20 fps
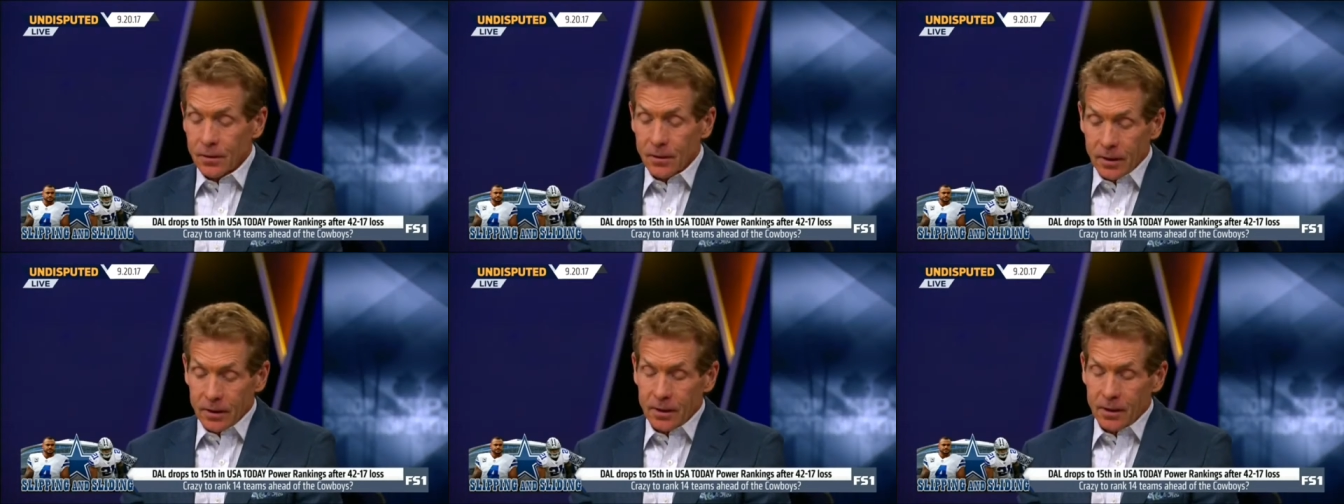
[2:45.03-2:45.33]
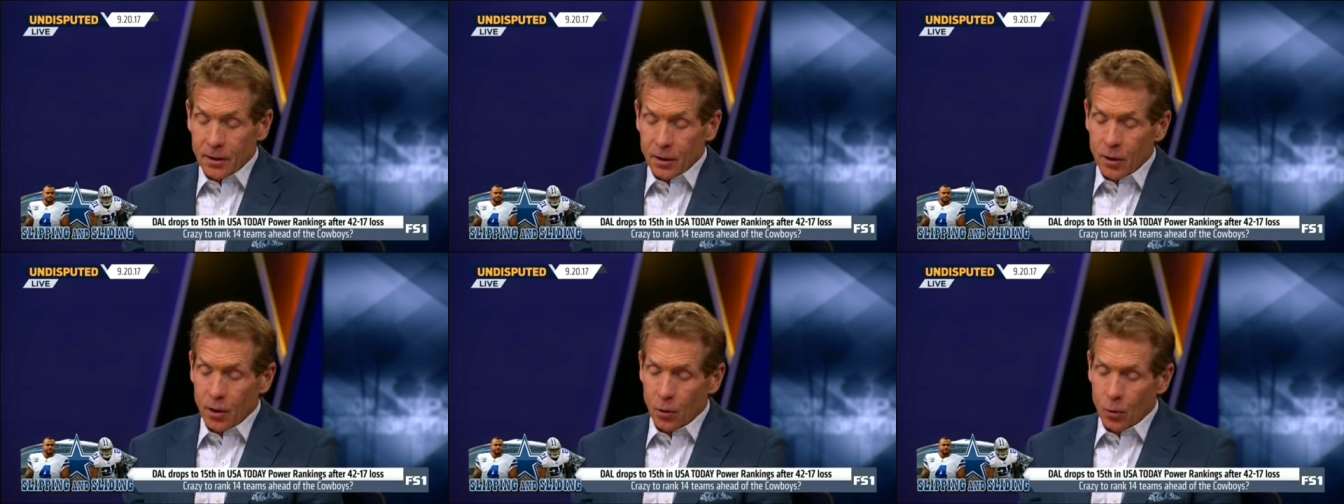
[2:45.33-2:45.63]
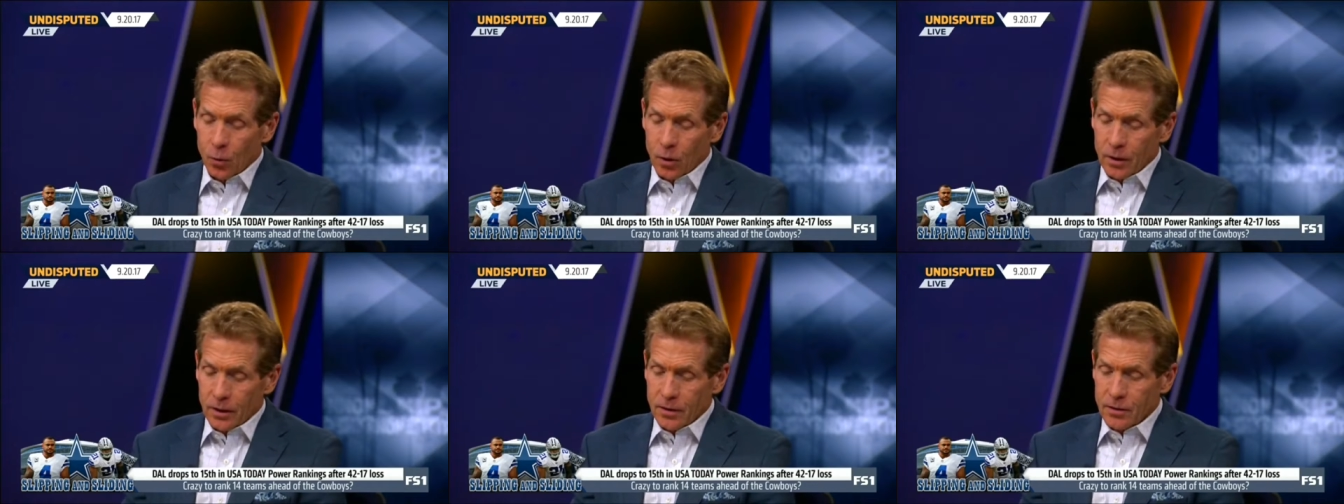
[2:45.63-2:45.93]
They're not going to
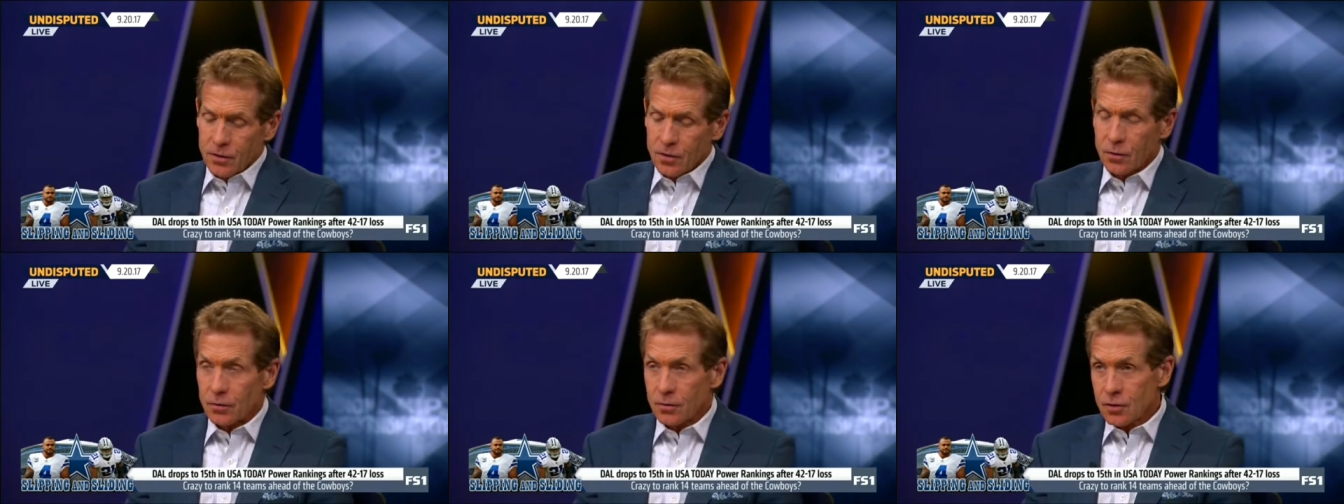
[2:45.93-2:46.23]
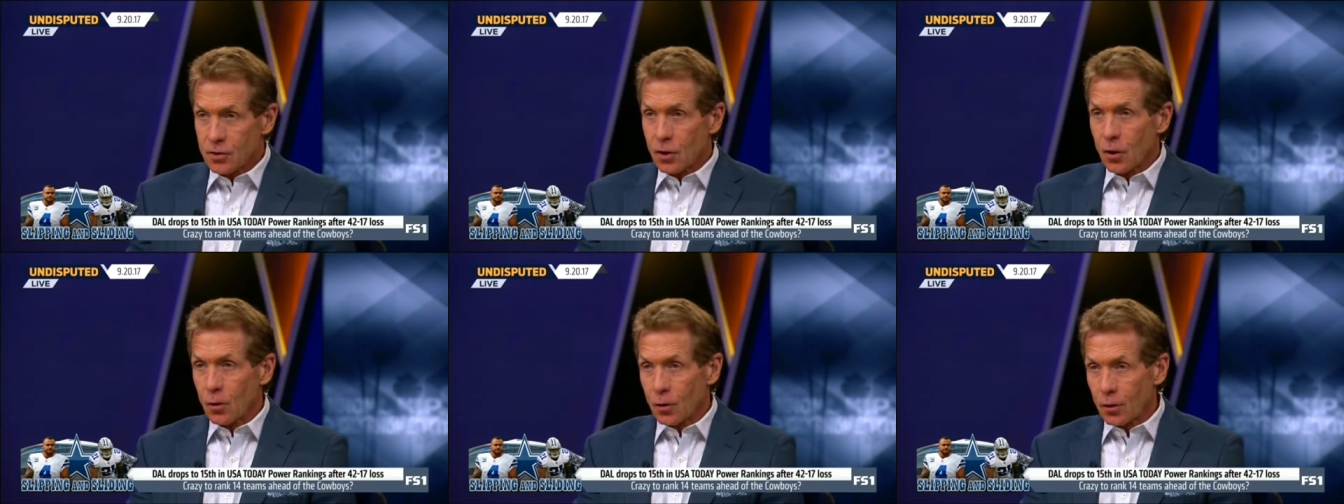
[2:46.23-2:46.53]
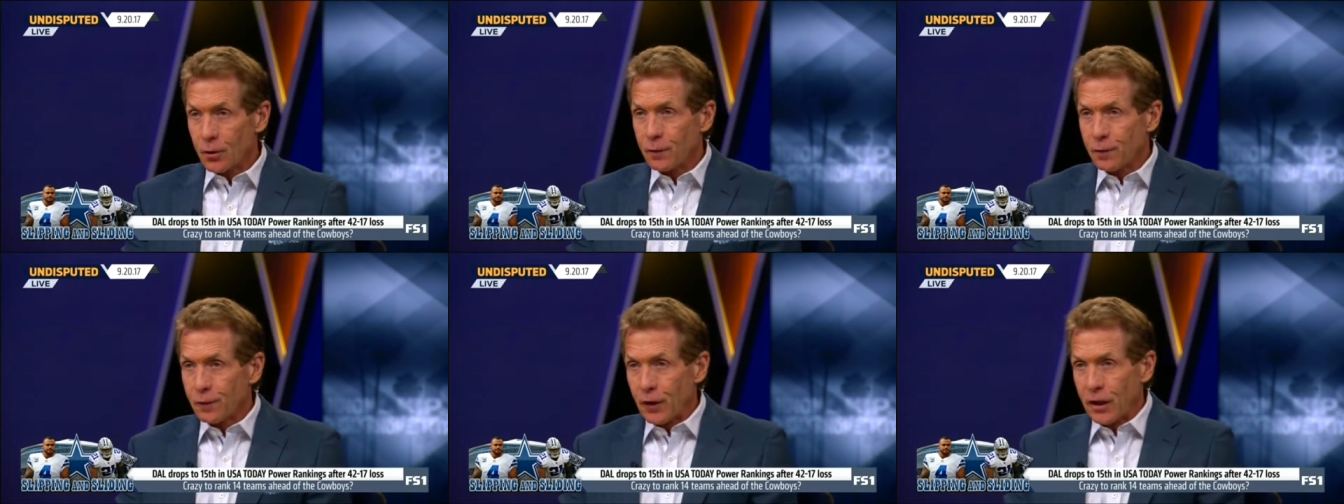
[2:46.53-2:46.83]
go one and two.
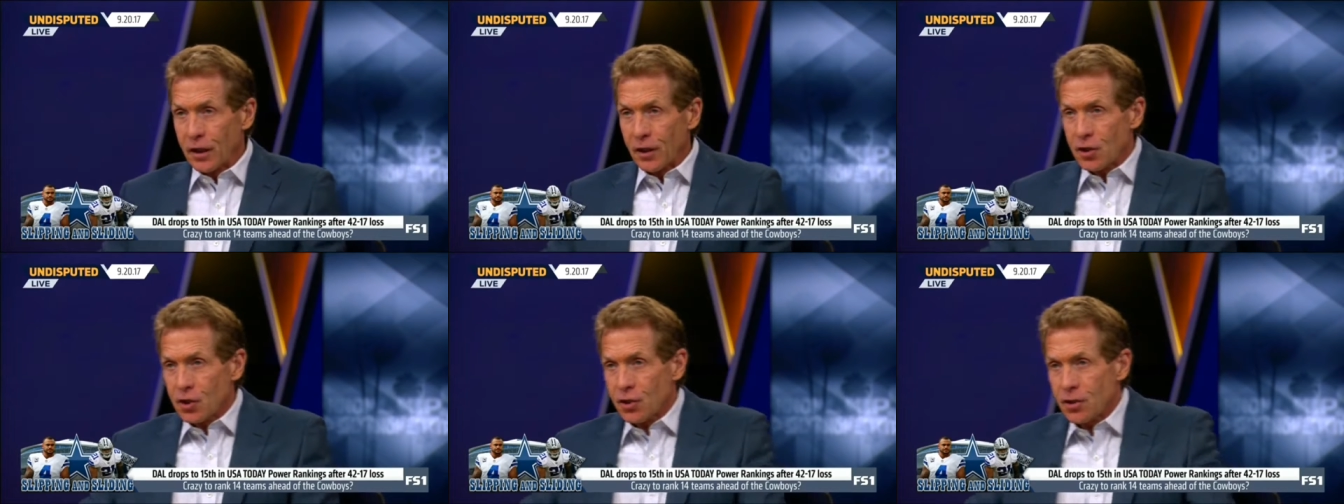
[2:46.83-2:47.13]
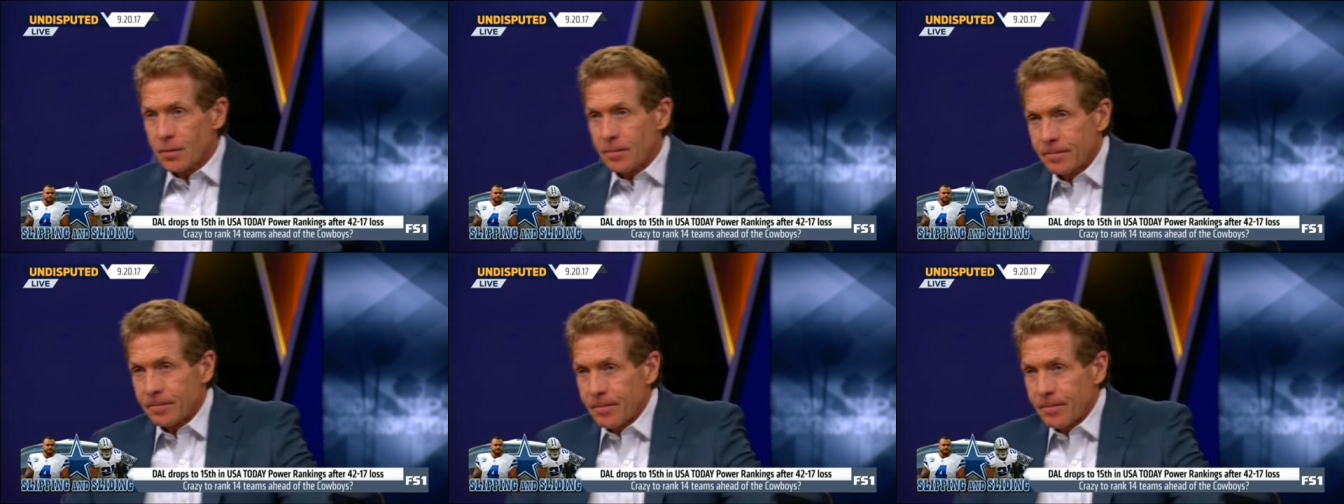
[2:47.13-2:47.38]
So, are you finished?